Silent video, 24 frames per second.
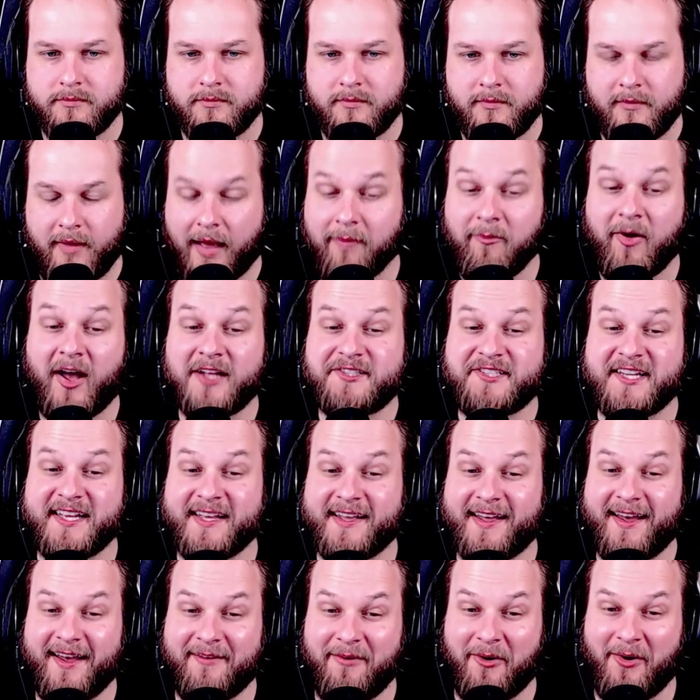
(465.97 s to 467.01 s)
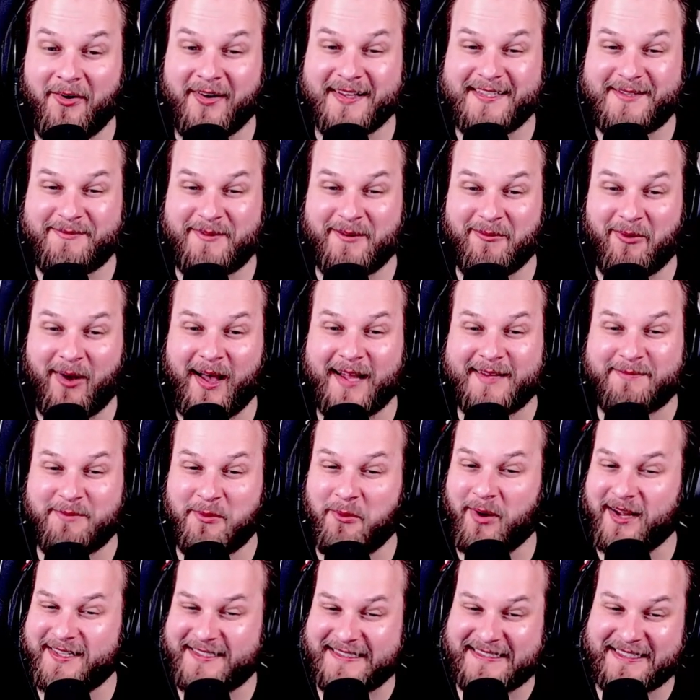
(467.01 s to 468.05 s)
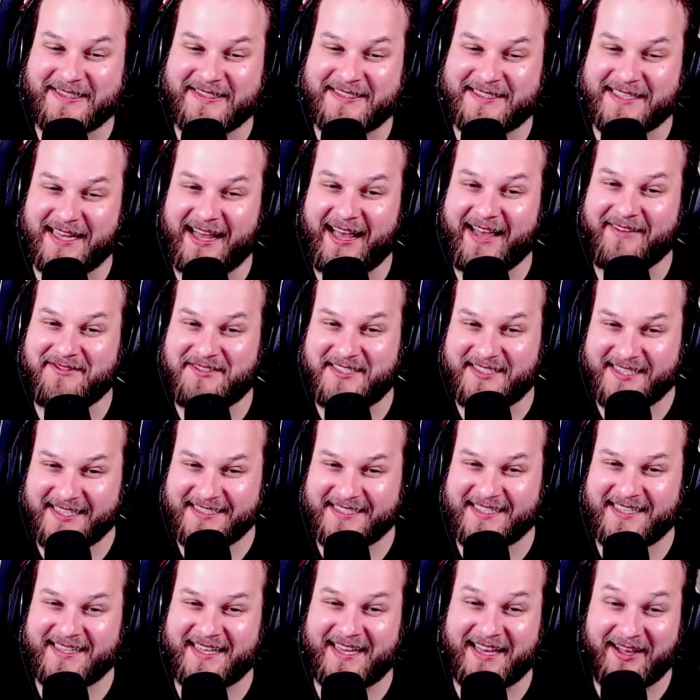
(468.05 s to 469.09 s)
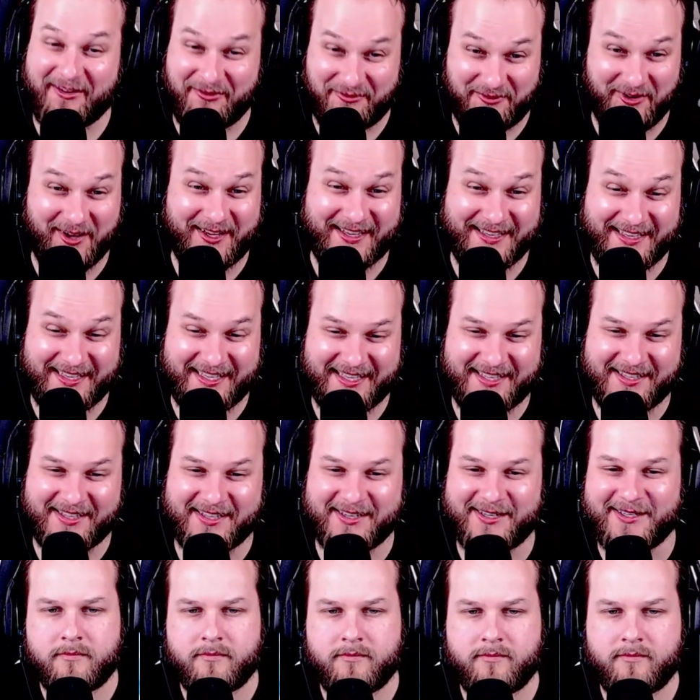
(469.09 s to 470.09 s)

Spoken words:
I'm watching. I've been watching the whole time. If she does anything, I'll fucking kill her.